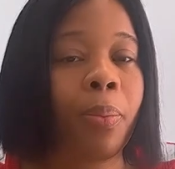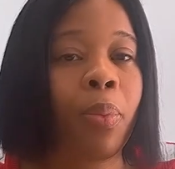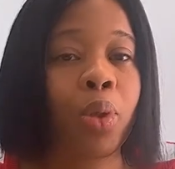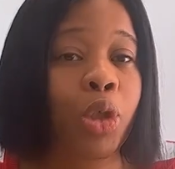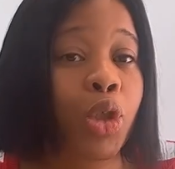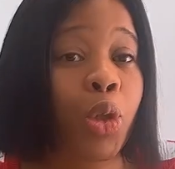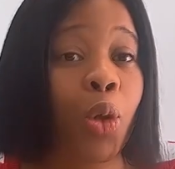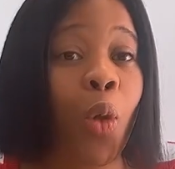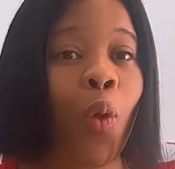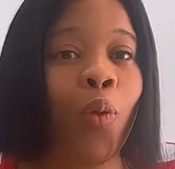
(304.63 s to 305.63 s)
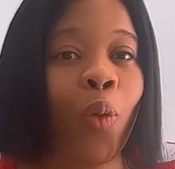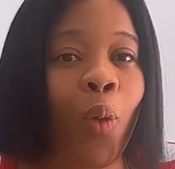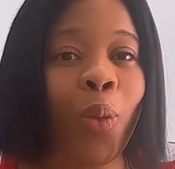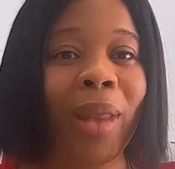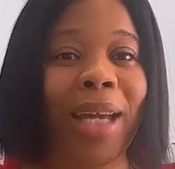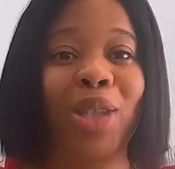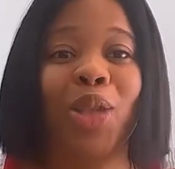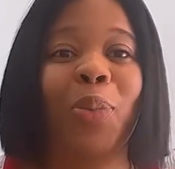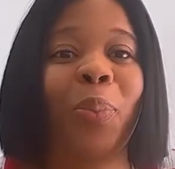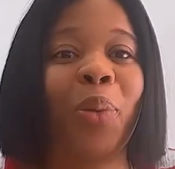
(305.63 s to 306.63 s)
position or role that
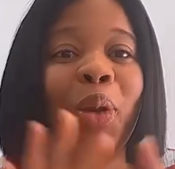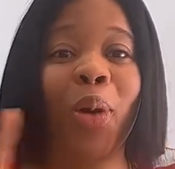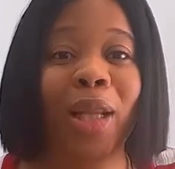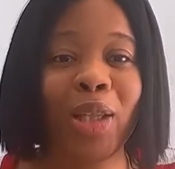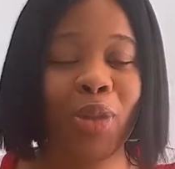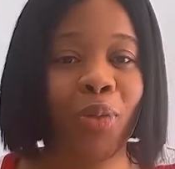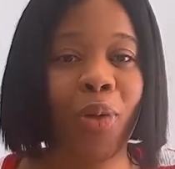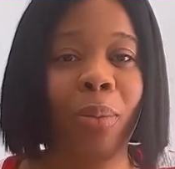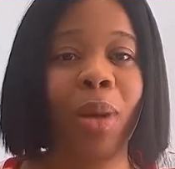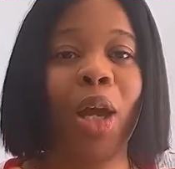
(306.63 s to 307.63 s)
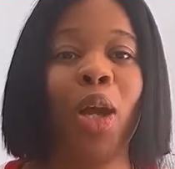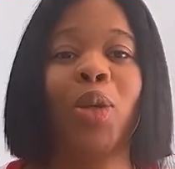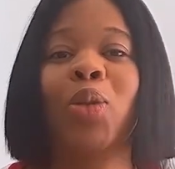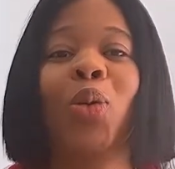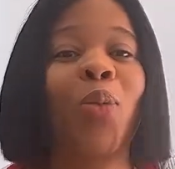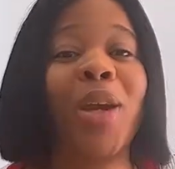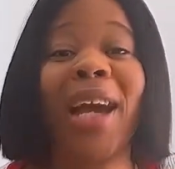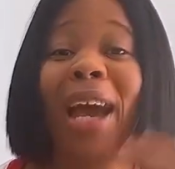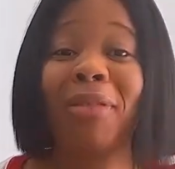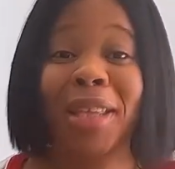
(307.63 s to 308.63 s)
is purely Scrum. So when
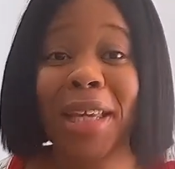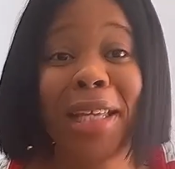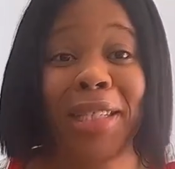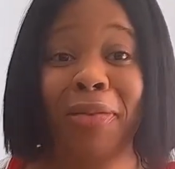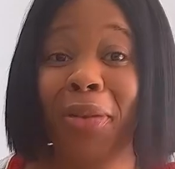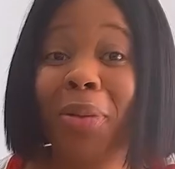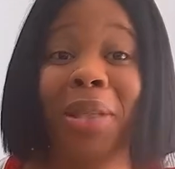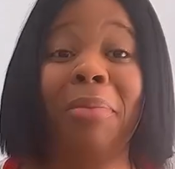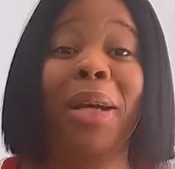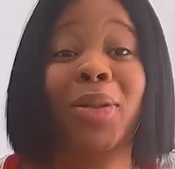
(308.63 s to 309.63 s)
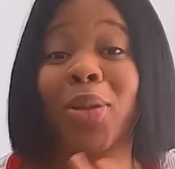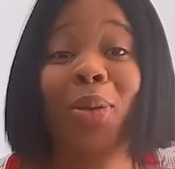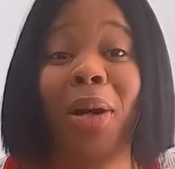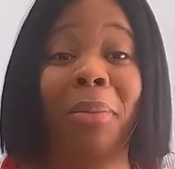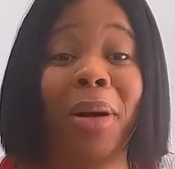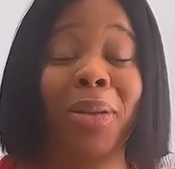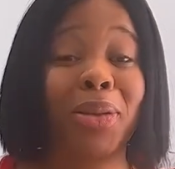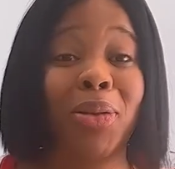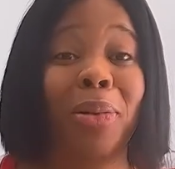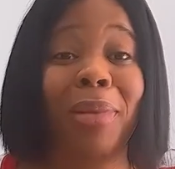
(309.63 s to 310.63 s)
you're having the interviews, they might just talk about the
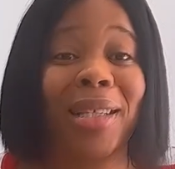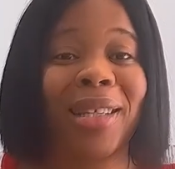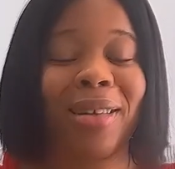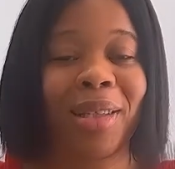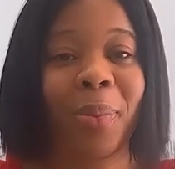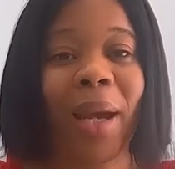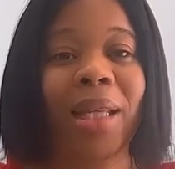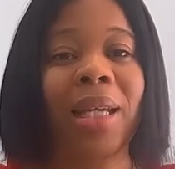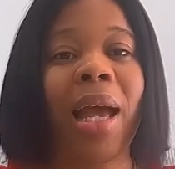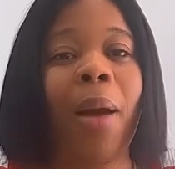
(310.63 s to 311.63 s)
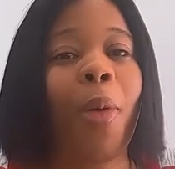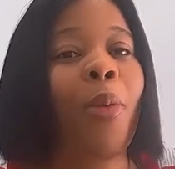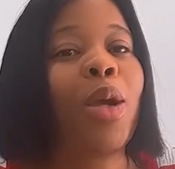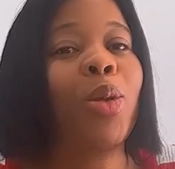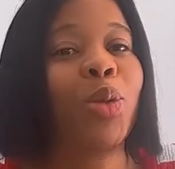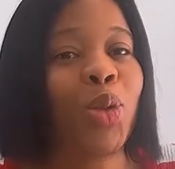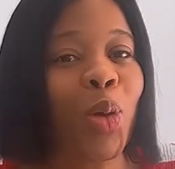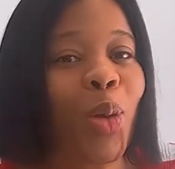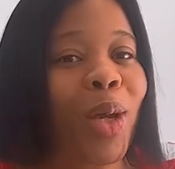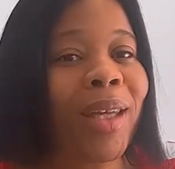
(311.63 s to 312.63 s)
Scrum Master aspect. But when you
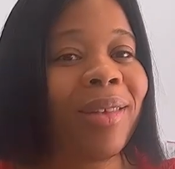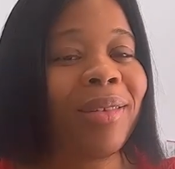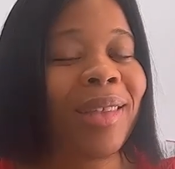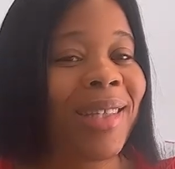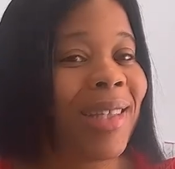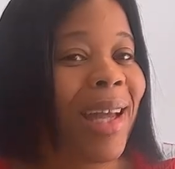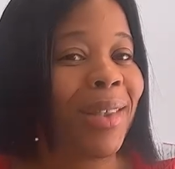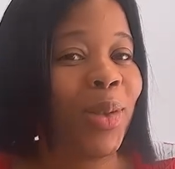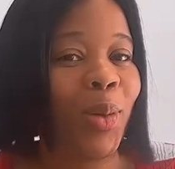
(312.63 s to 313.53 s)
join, they start,